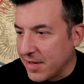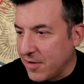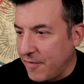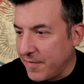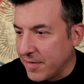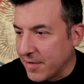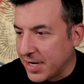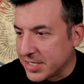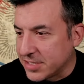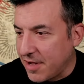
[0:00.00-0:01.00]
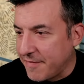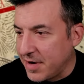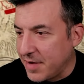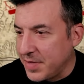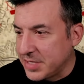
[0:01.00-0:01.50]
Hopefully they're going to soften
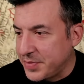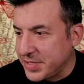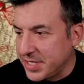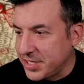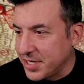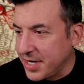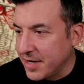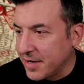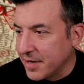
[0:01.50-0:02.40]
up this position here.